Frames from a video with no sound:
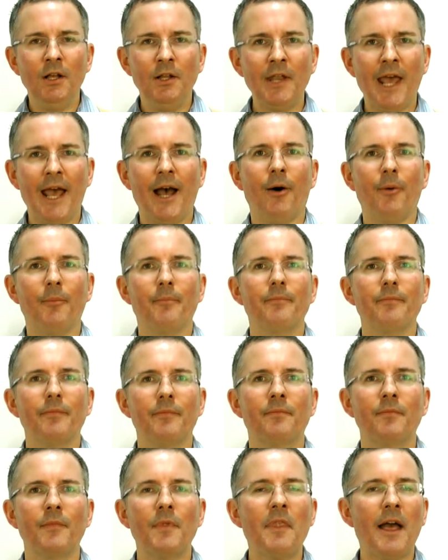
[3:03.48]
Now,
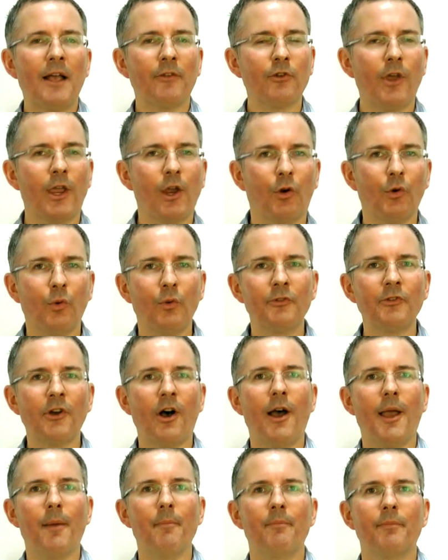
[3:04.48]
that's going on all the
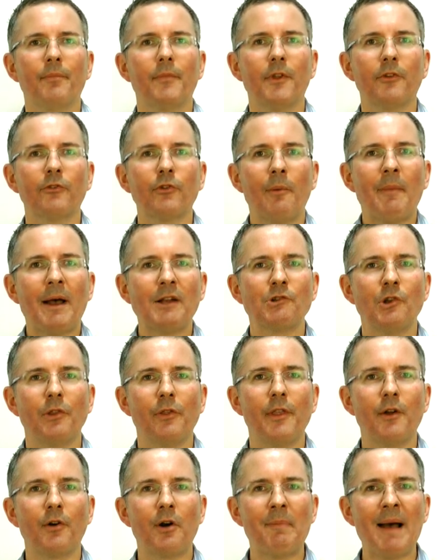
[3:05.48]
time. So
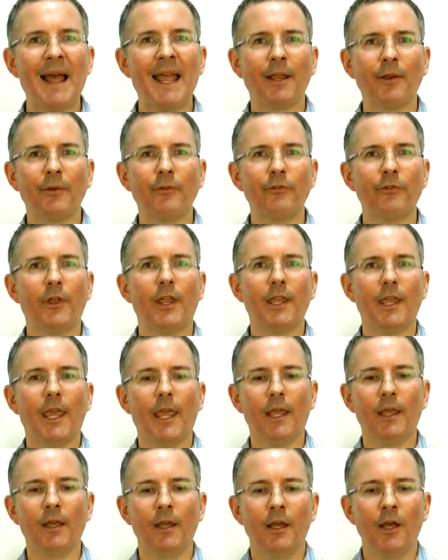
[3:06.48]
imagine there are banks
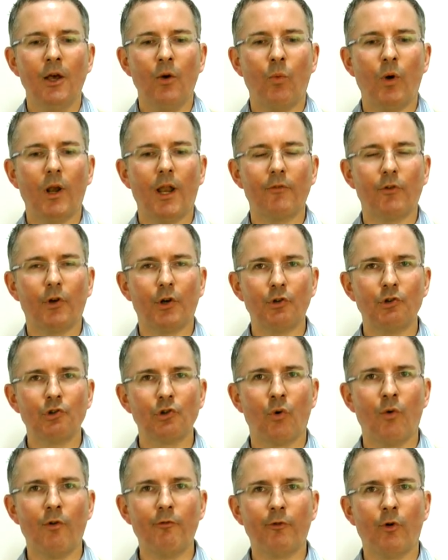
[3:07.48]
thinking, well, I've got a
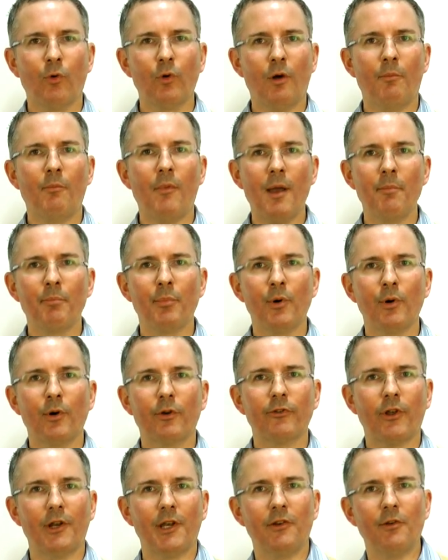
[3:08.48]
shortfall on my
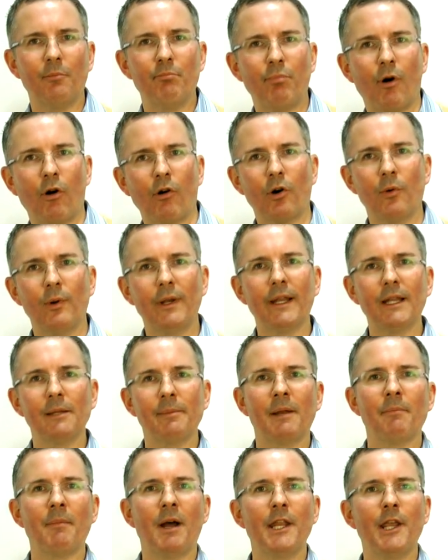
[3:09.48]
books, I need to borrow a little
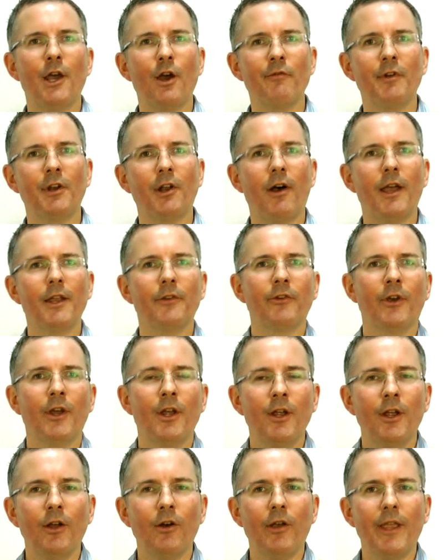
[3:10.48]
bit of money overnight
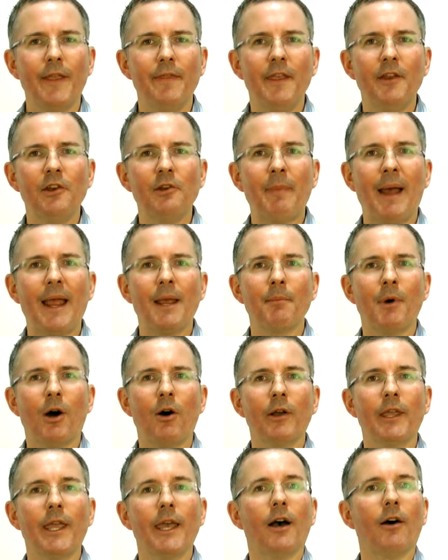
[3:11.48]
in the interbank
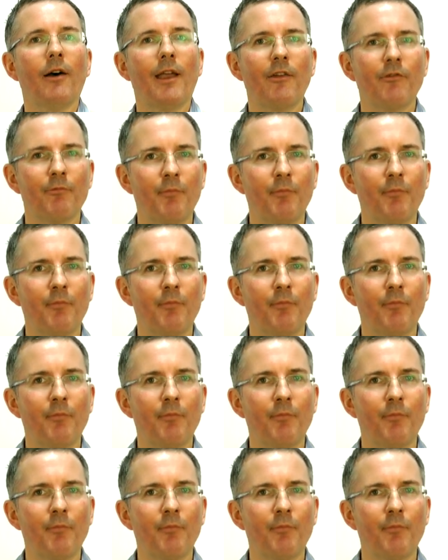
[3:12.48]
market, i.e.